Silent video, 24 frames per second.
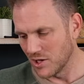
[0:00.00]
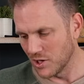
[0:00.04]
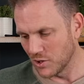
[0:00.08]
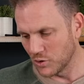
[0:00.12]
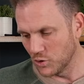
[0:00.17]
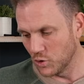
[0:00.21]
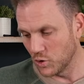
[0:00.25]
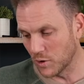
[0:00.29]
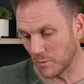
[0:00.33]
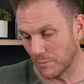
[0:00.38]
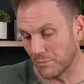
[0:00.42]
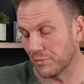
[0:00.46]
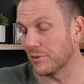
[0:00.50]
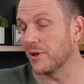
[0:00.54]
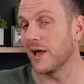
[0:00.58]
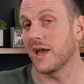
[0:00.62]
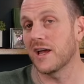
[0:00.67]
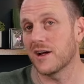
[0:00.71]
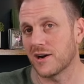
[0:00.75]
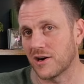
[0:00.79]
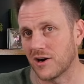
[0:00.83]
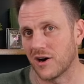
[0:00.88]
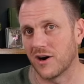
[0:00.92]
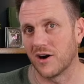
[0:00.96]
You can play
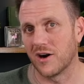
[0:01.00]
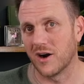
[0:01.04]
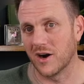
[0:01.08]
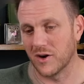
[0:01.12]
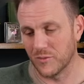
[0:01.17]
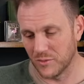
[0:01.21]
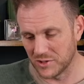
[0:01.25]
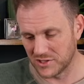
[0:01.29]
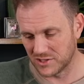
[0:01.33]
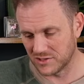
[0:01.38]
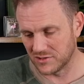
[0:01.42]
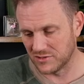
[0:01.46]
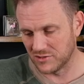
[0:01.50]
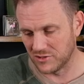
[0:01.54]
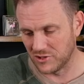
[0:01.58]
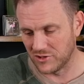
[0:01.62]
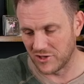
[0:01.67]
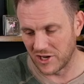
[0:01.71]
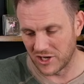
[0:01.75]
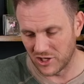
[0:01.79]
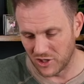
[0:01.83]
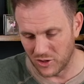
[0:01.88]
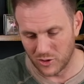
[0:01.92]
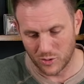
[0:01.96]
a card, which
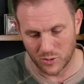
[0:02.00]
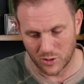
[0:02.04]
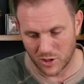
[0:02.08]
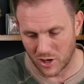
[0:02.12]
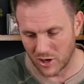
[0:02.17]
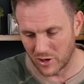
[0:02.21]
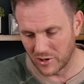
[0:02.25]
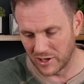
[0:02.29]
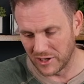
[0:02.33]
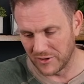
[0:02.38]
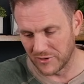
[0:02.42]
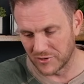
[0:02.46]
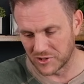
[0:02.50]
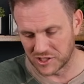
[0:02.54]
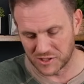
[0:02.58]
then you're